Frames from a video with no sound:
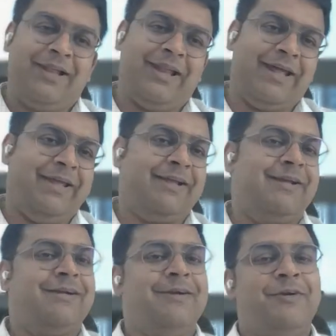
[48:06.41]
Like
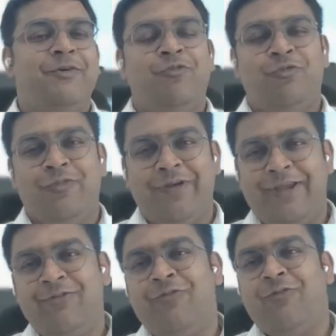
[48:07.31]

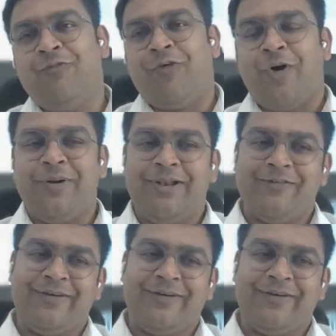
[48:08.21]
we wobble